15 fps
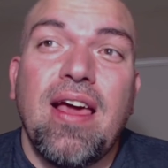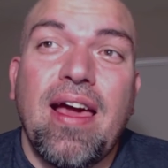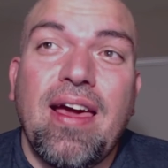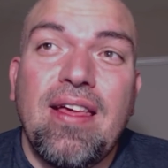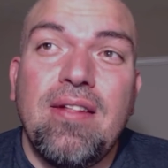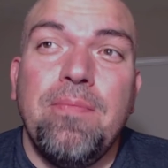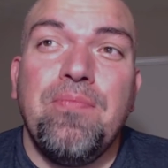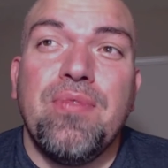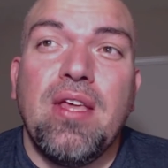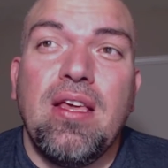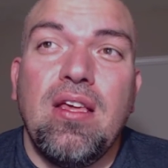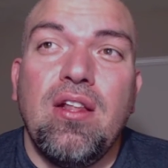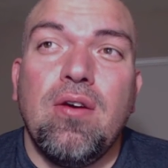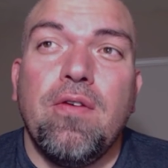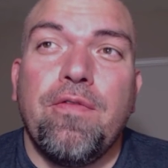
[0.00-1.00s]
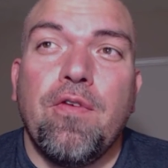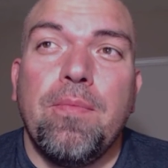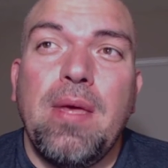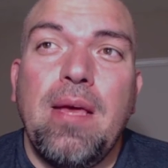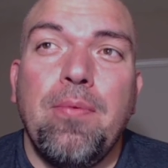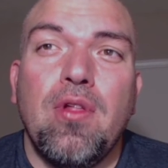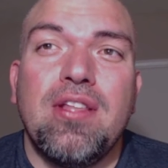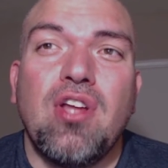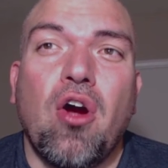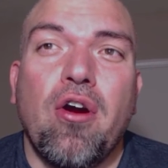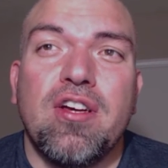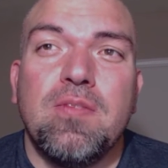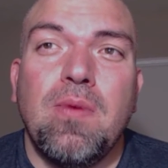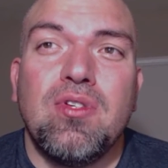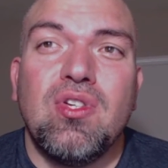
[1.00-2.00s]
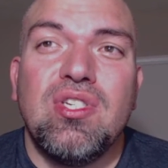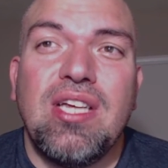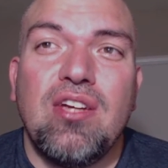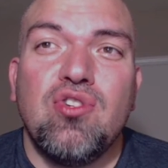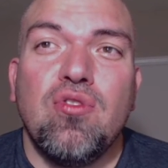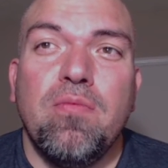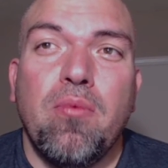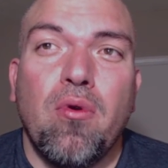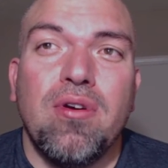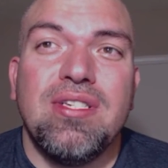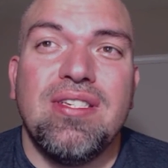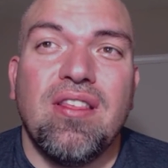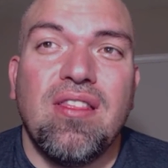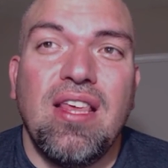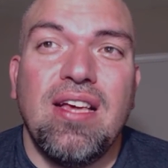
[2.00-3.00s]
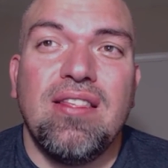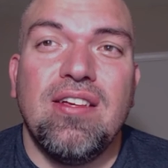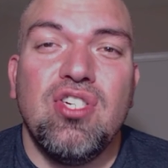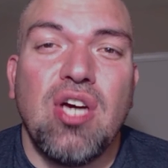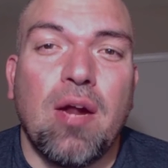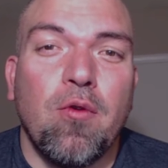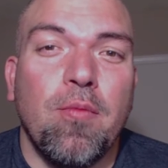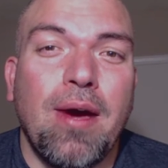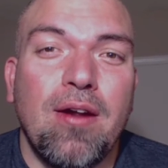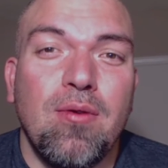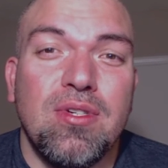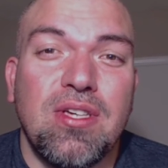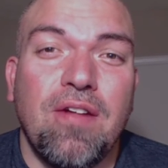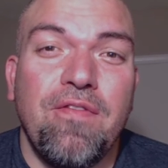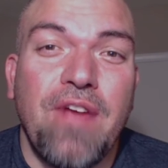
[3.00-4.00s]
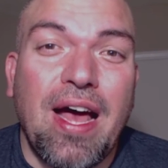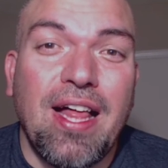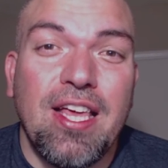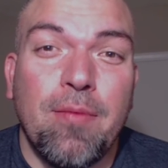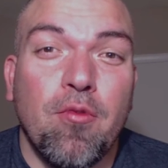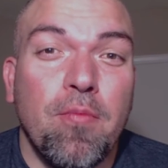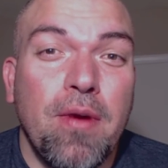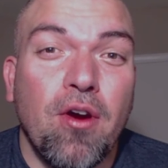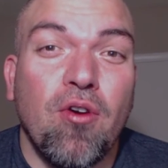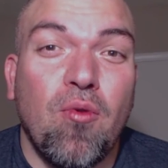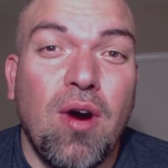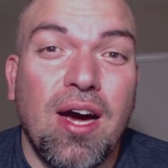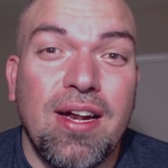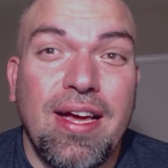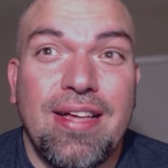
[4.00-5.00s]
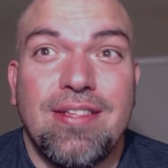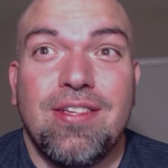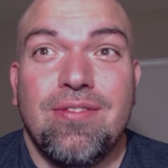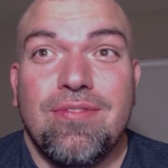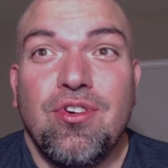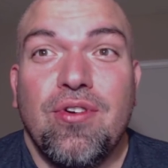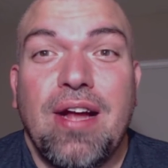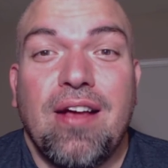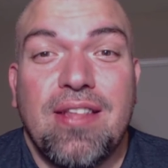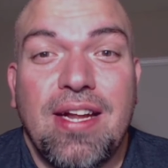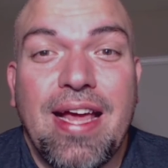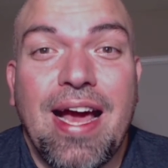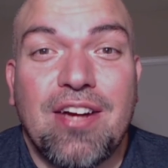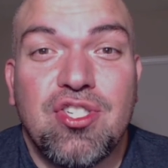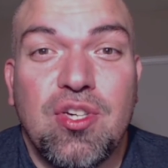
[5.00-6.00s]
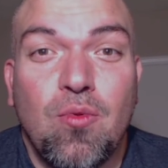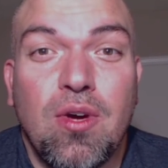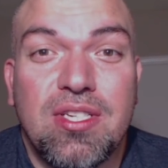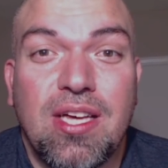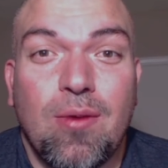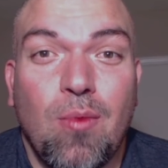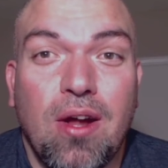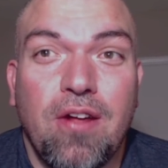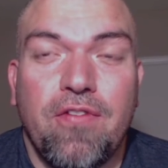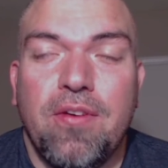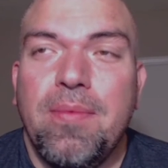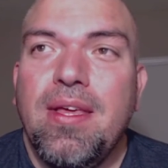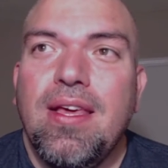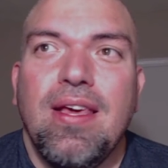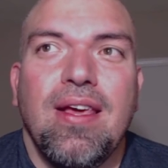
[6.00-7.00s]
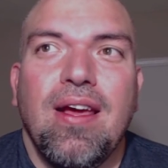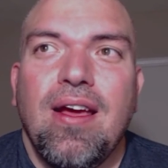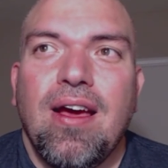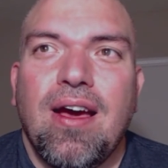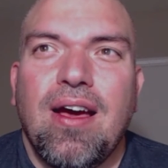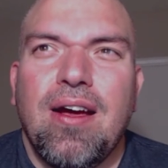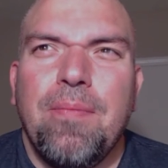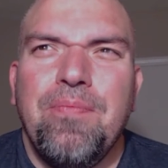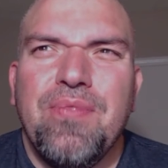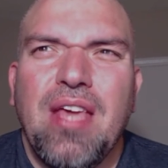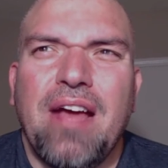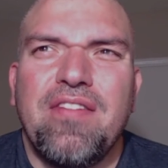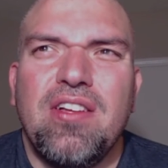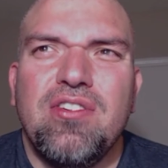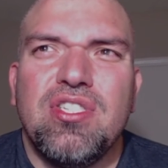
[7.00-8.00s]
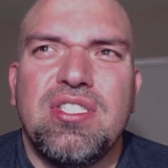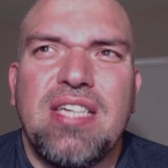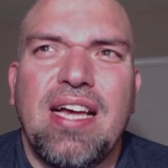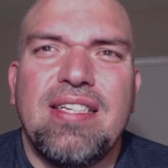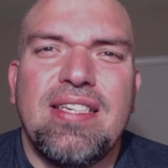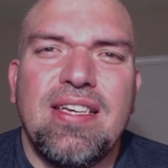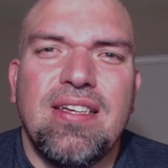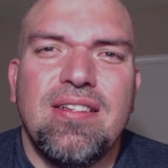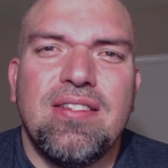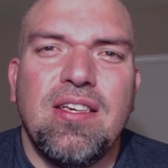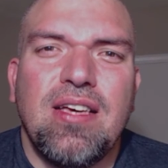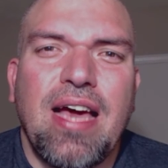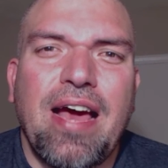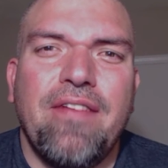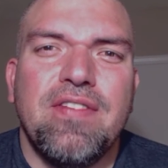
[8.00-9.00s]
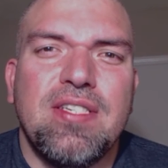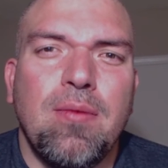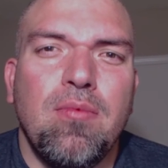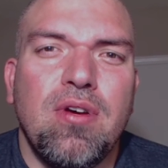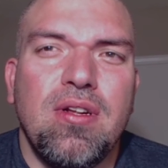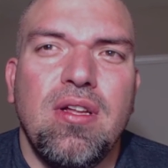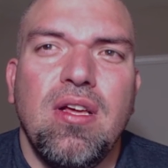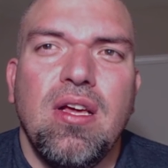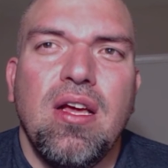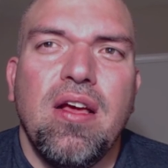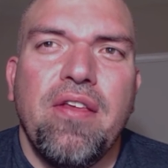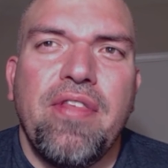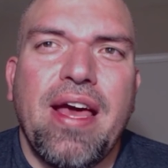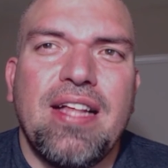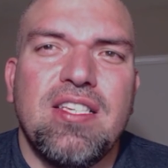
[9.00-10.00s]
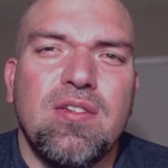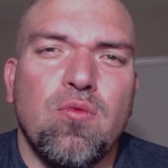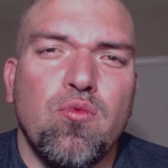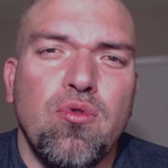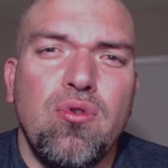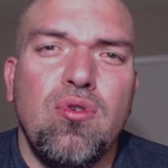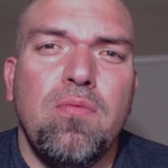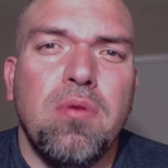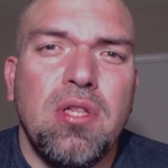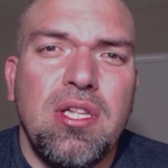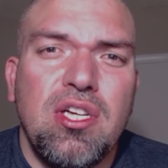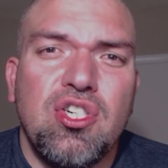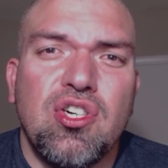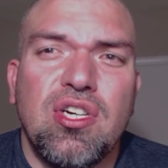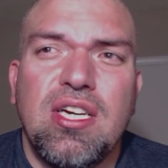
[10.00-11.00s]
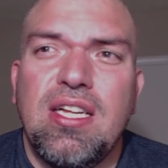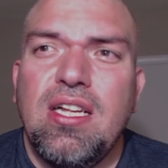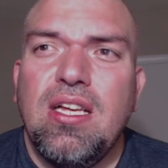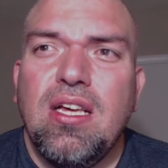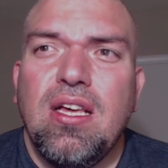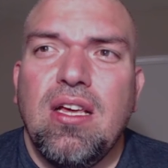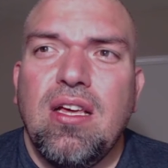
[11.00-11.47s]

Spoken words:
And, you know, for people at the RX Muscle Central boards to think that John Romano was on Valium or marijuana and to turn out that he actually was on one of them, you have to understand, to have someone that's rude, belligerent,